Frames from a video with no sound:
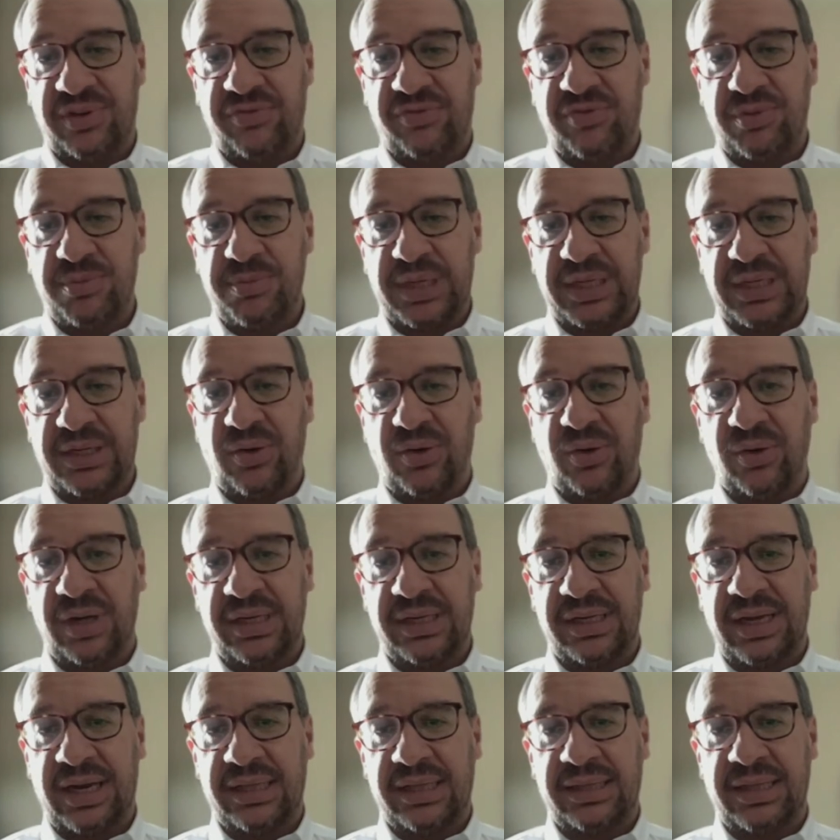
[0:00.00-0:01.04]
if we may call
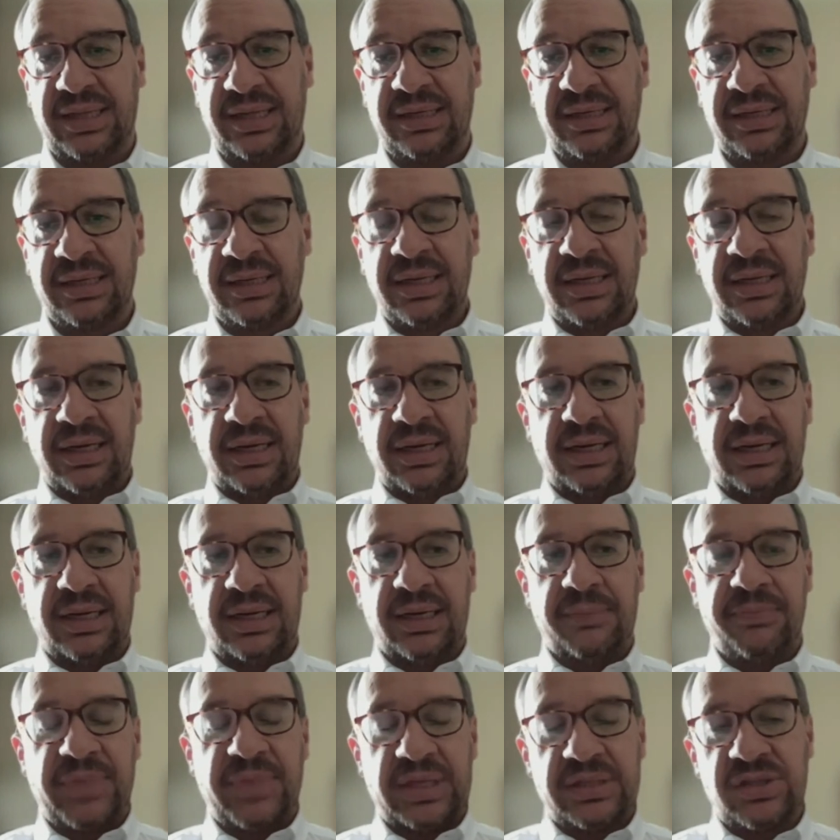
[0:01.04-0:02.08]
it like
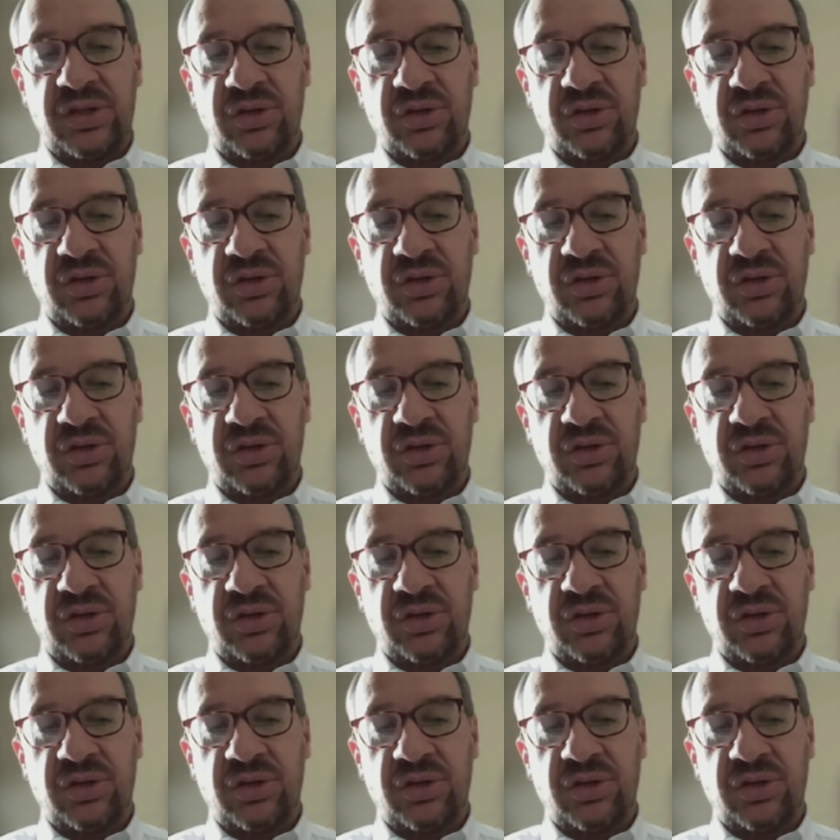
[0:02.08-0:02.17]
that.